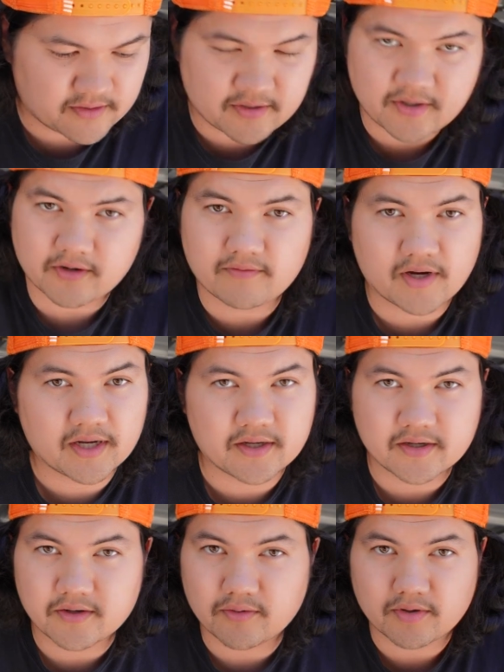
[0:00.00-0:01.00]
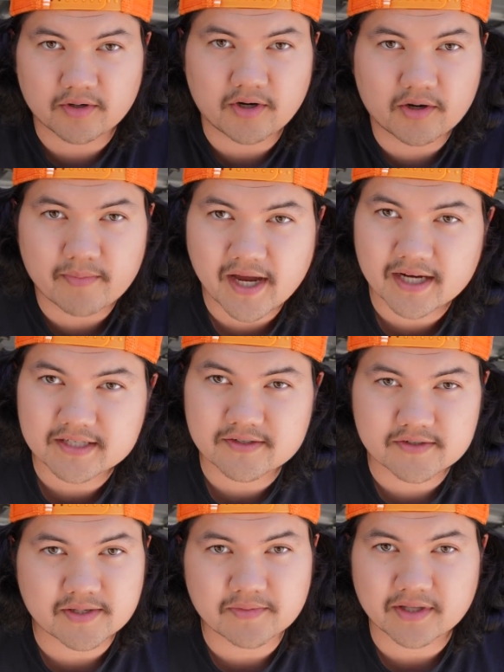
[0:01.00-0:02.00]
Carvana, or CarMax
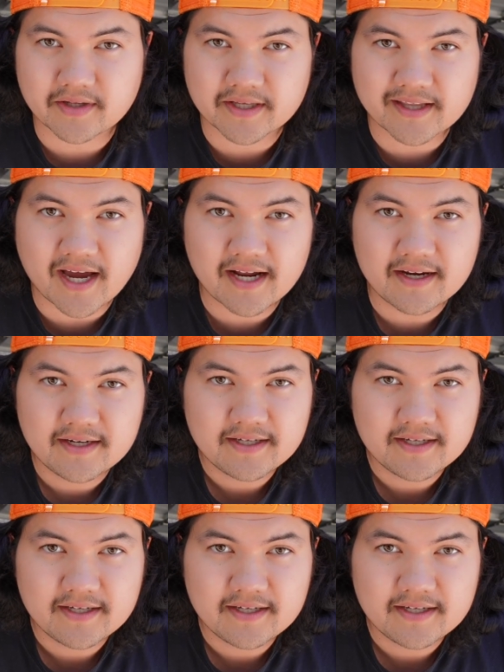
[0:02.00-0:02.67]
or something like that,